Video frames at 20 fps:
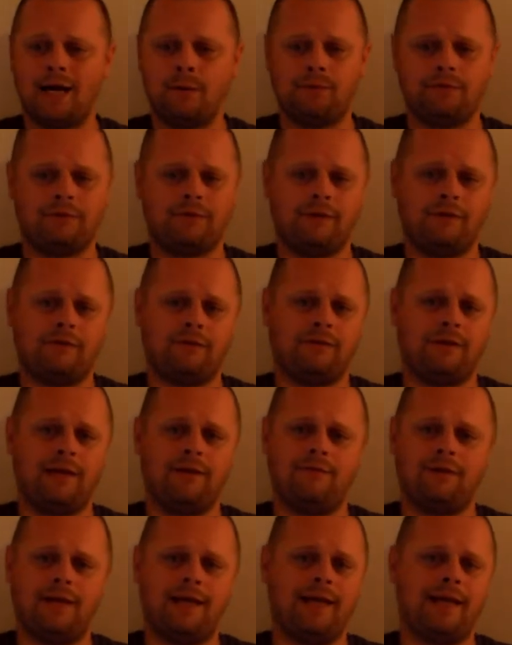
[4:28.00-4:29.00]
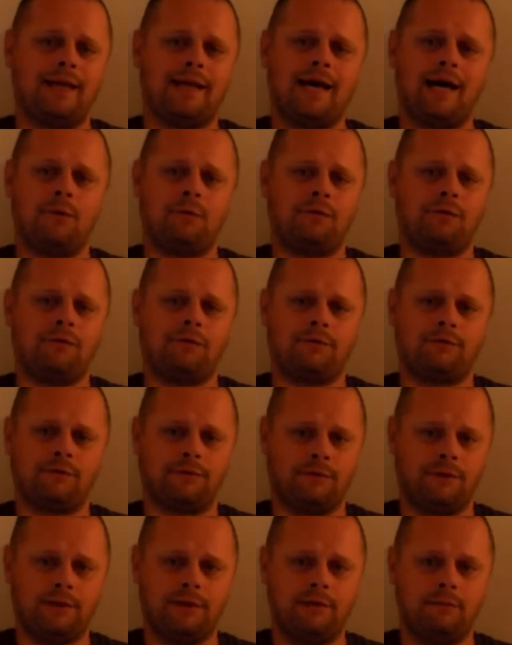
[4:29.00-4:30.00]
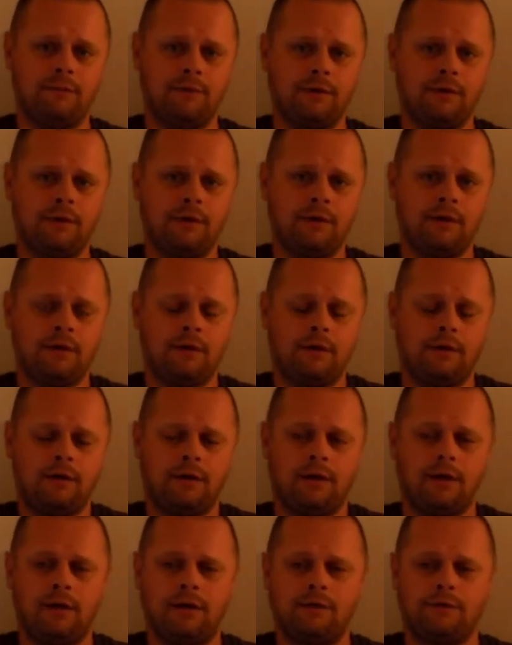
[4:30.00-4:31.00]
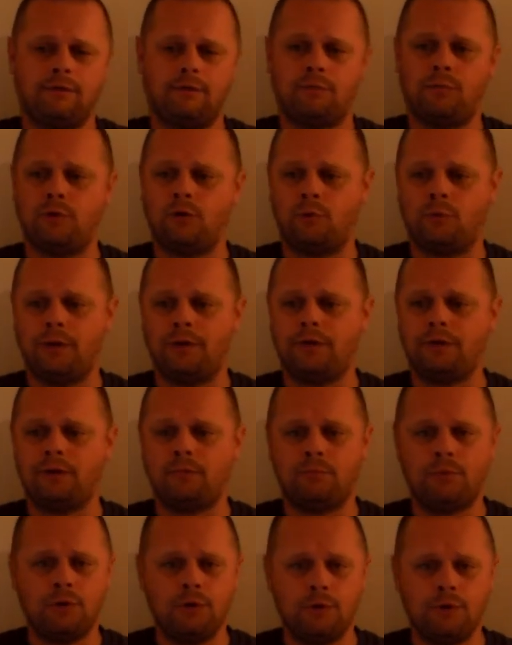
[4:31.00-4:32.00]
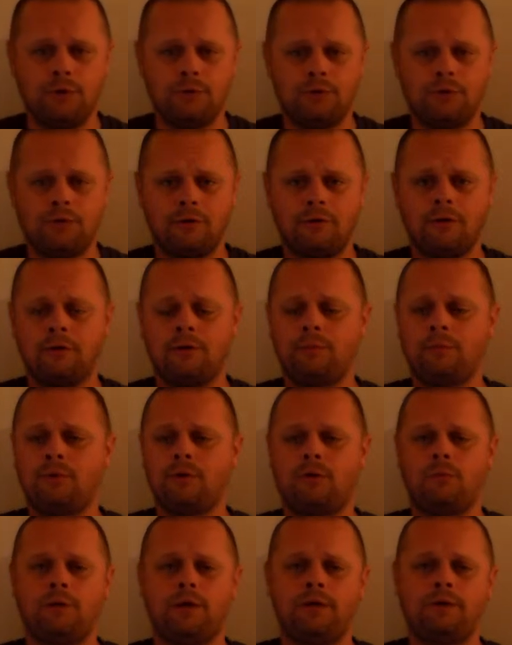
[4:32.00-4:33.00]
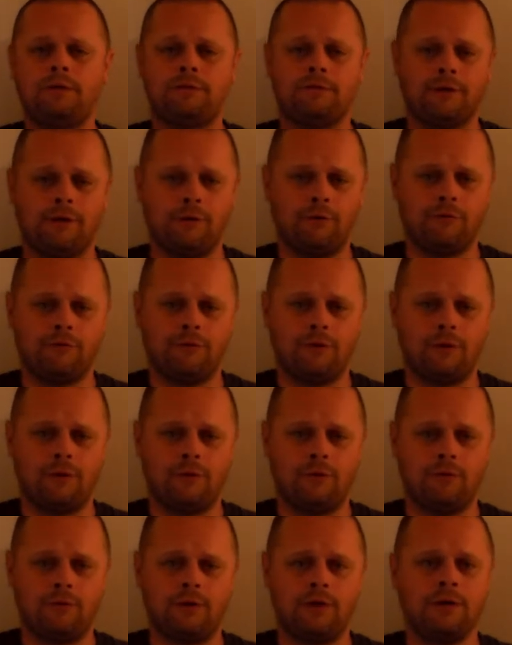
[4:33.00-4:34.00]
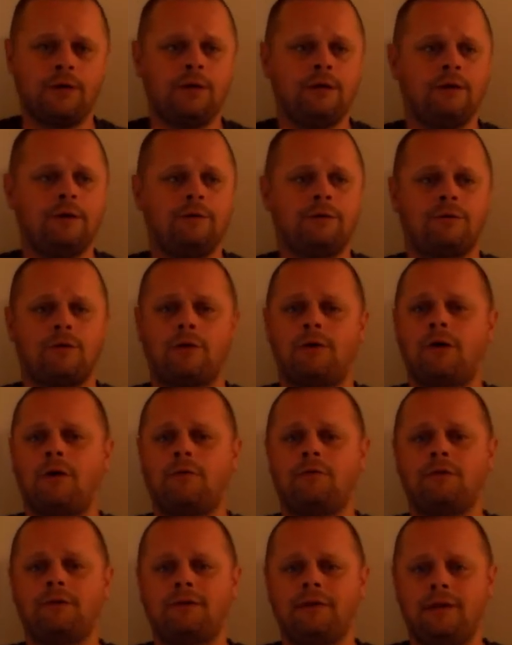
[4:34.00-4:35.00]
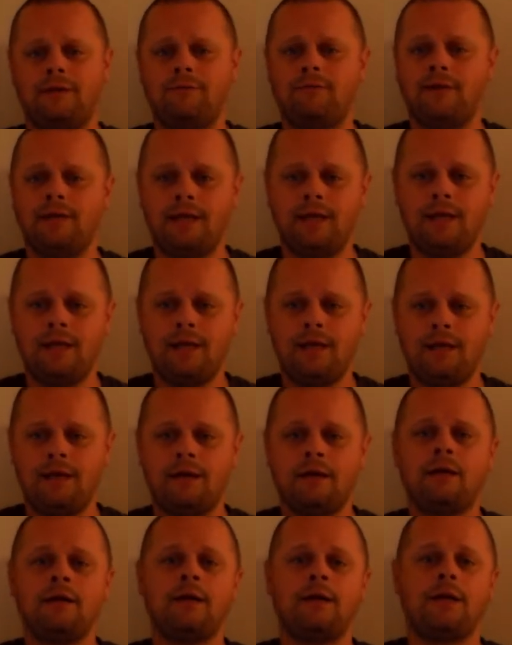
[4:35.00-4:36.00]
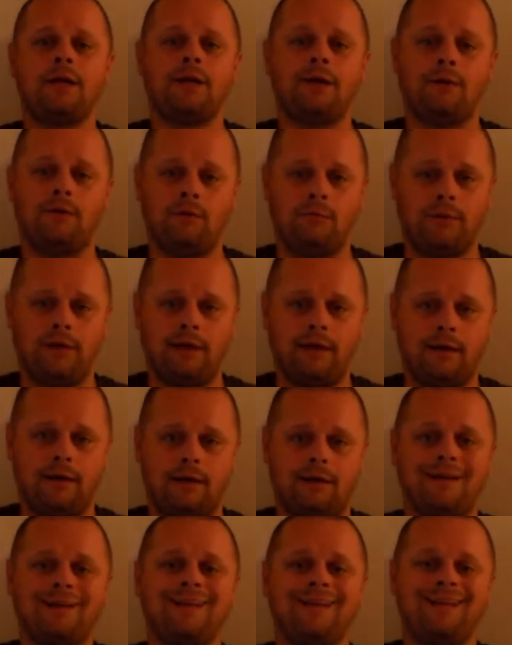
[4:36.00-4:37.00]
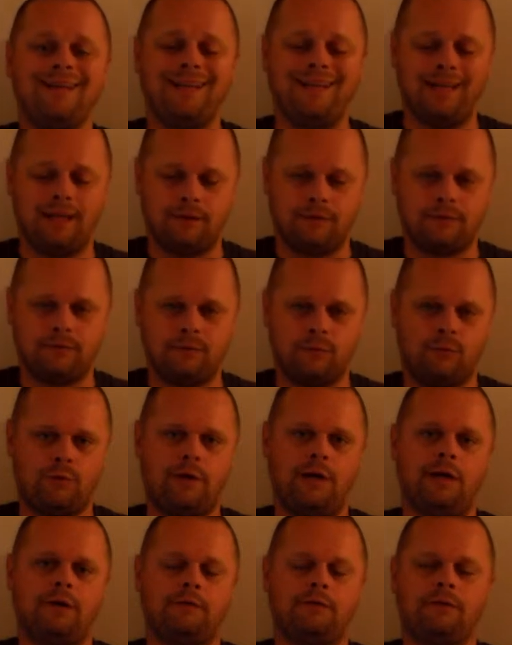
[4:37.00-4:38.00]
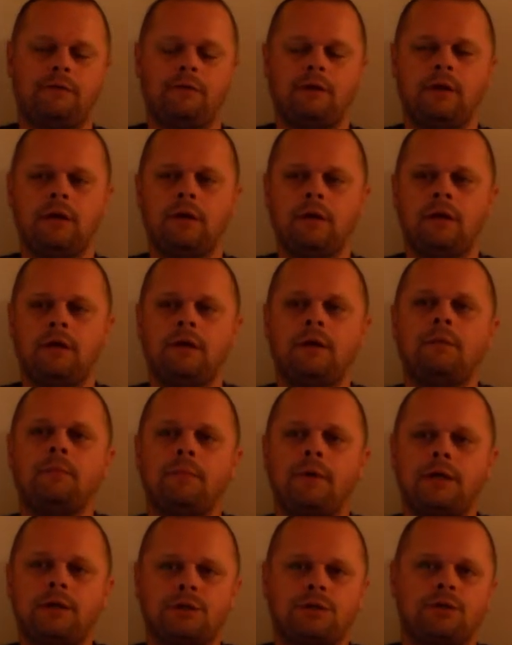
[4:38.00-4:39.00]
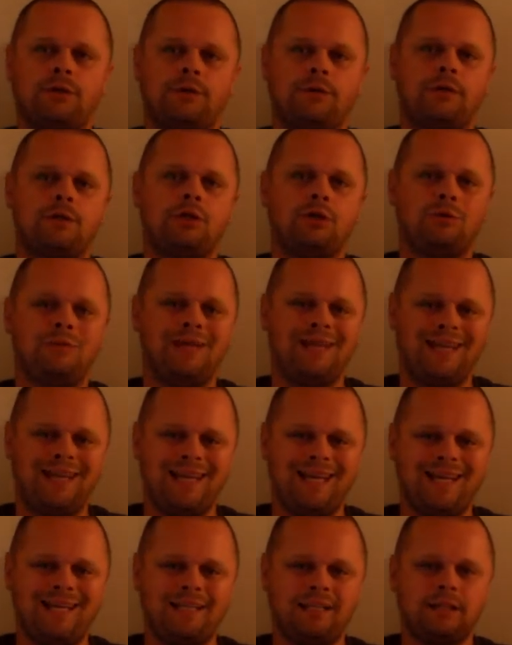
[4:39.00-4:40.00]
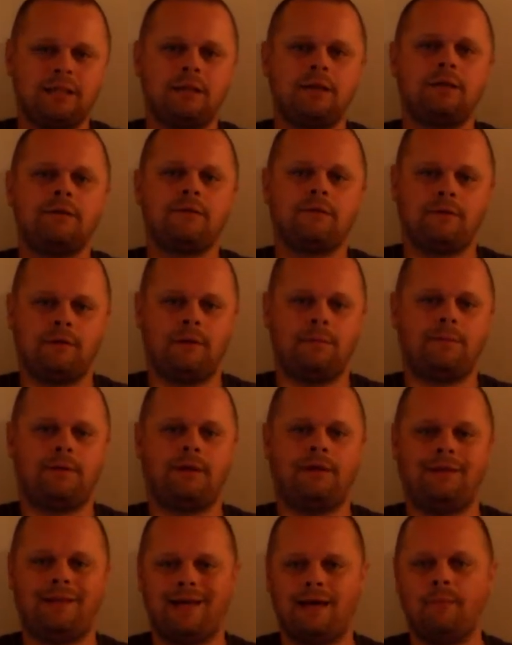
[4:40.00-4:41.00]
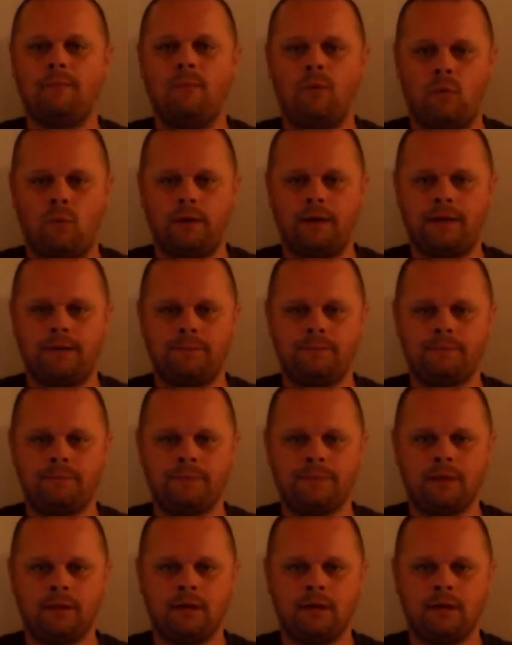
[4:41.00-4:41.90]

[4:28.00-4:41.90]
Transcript: I would say 7 to 8 hours of sleep. So put away the computer, put away the cell phone, turn off the TV, go to bed, get some rest. Make sure that you eat something that morning.